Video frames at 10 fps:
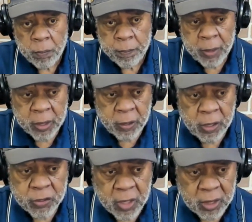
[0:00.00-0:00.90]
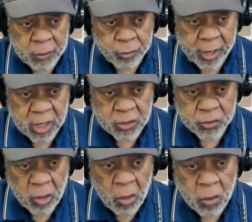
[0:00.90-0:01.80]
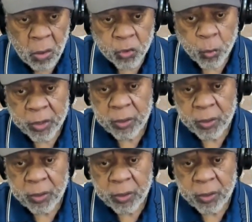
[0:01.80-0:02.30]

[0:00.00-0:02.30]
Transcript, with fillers: But in these uh, Democratic strongholds, where